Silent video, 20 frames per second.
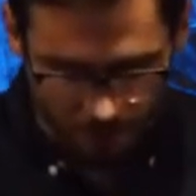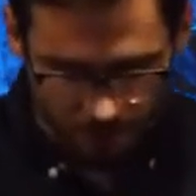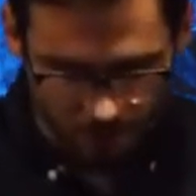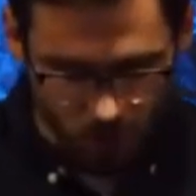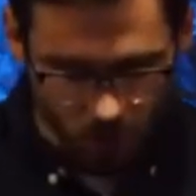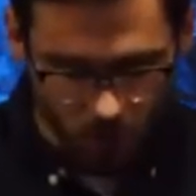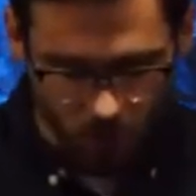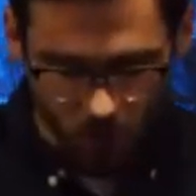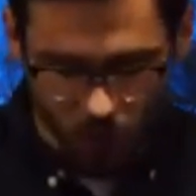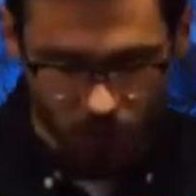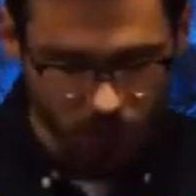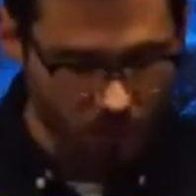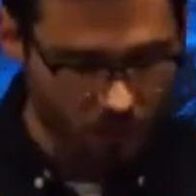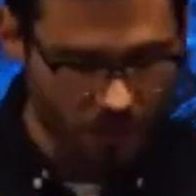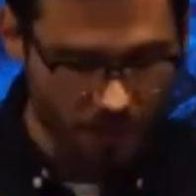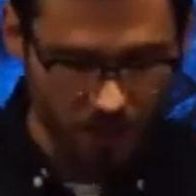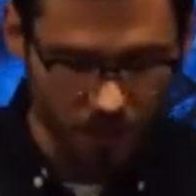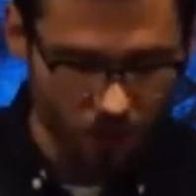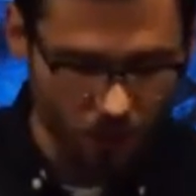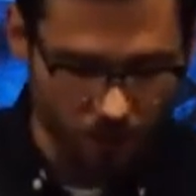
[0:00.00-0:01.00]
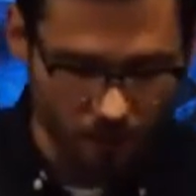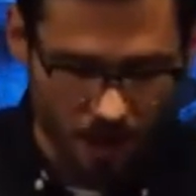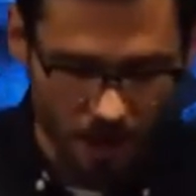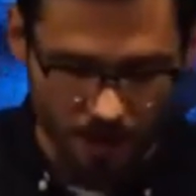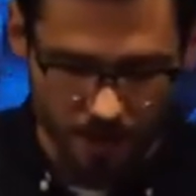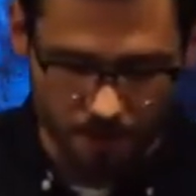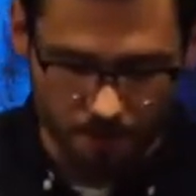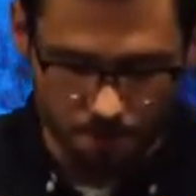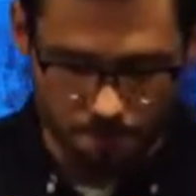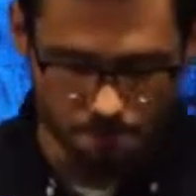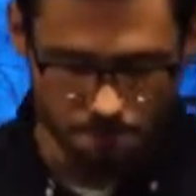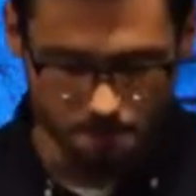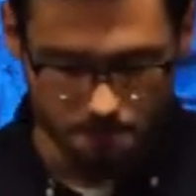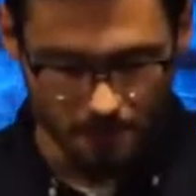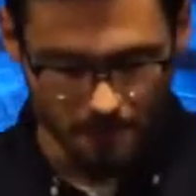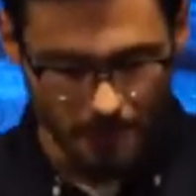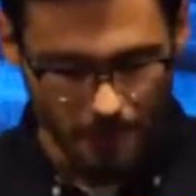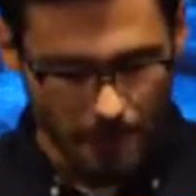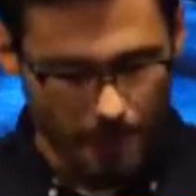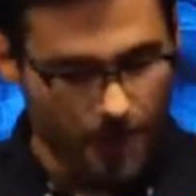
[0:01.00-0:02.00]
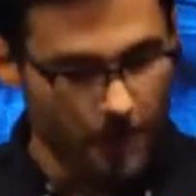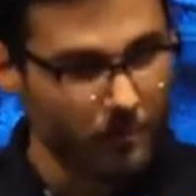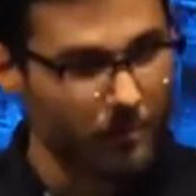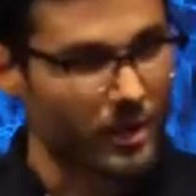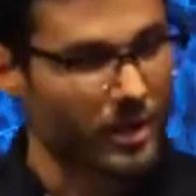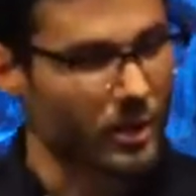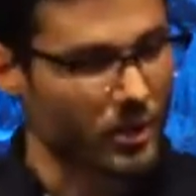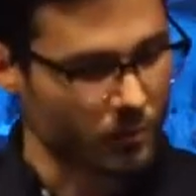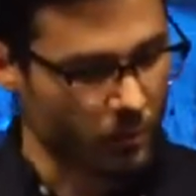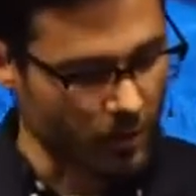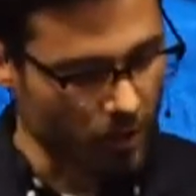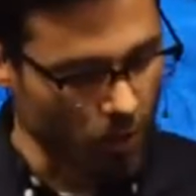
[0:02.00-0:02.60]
fear those who can kill the body, because we